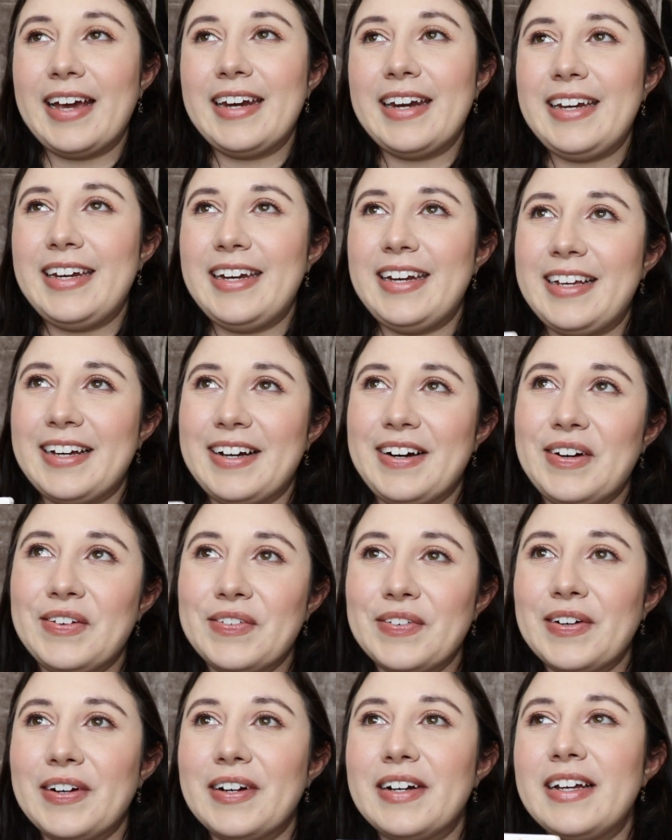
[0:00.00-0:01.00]
I need to get
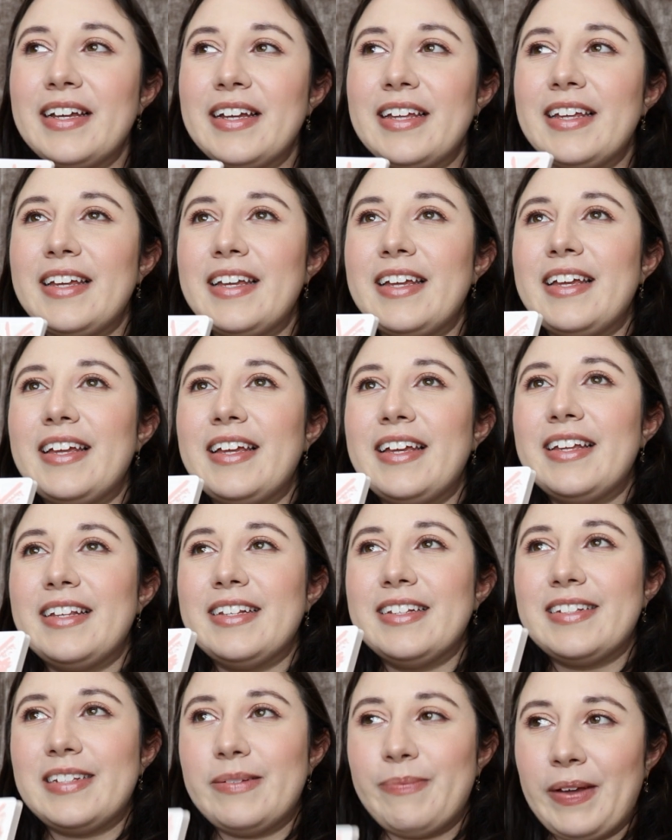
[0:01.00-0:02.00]
over
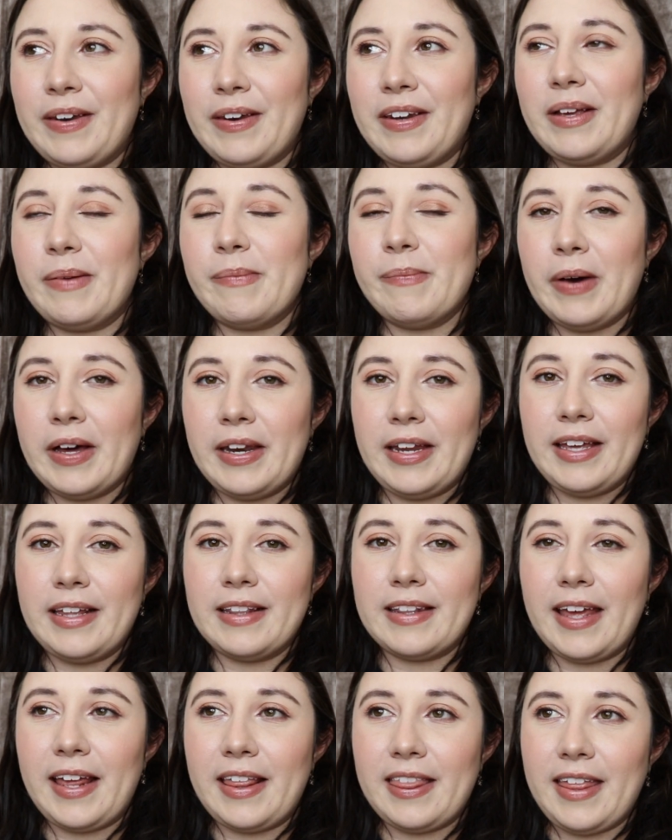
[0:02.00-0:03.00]
spending money
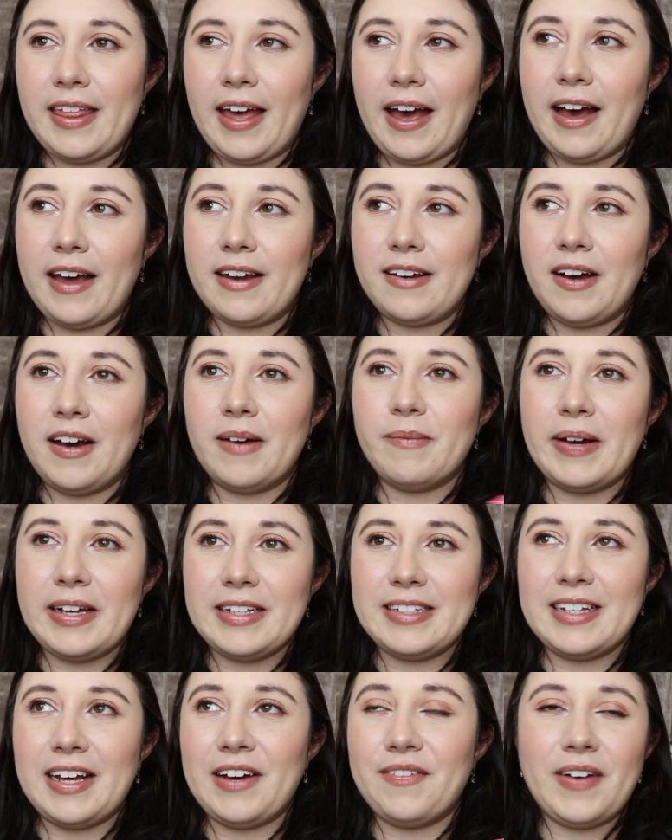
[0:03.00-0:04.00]
like that on
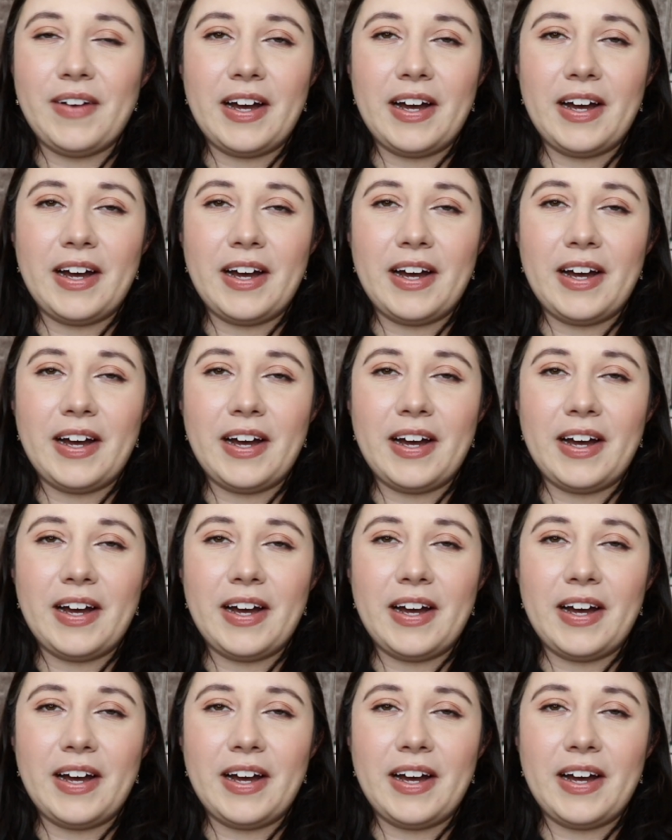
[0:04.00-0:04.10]
myself.